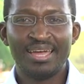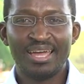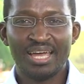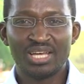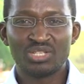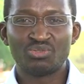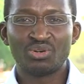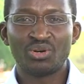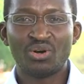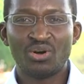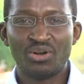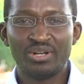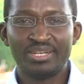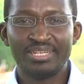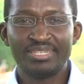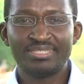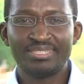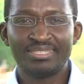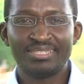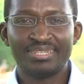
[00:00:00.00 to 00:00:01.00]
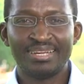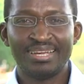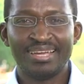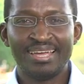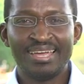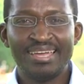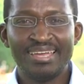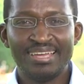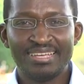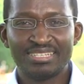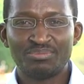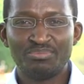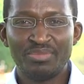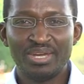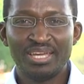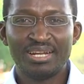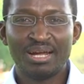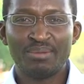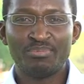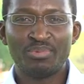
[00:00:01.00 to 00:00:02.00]
as we call it, is
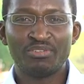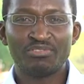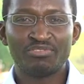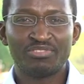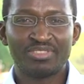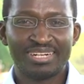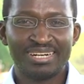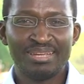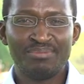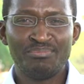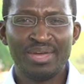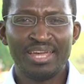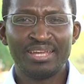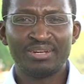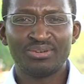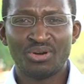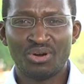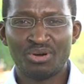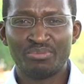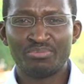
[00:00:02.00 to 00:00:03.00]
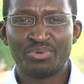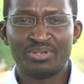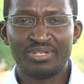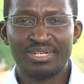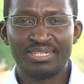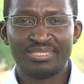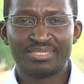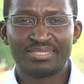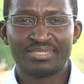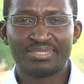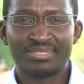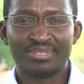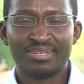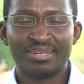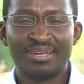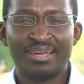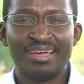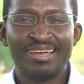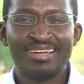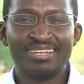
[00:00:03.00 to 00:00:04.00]
made up of three main components,
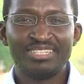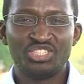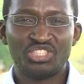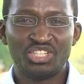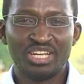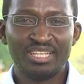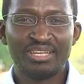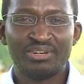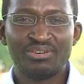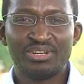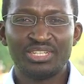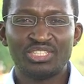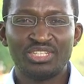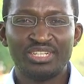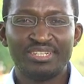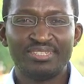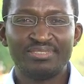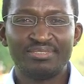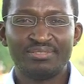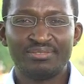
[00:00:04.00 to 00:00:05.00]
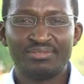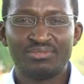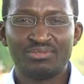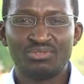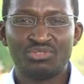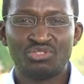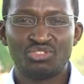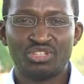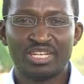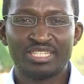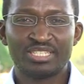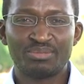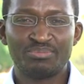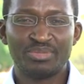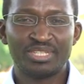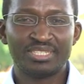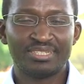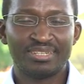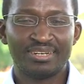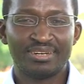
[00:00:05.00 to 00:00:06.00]
generation,
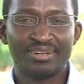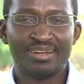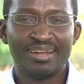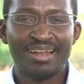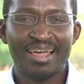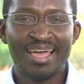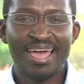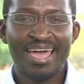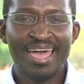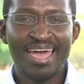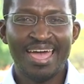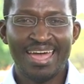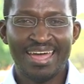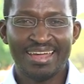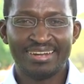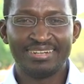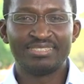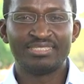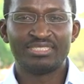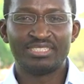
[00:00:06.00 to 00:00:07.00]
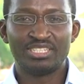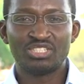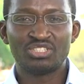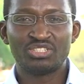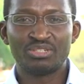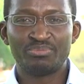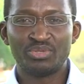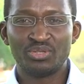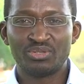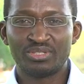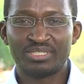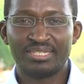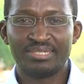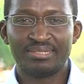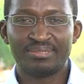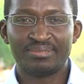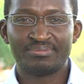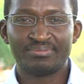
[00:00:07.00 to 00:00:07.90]
transmission, and distribution.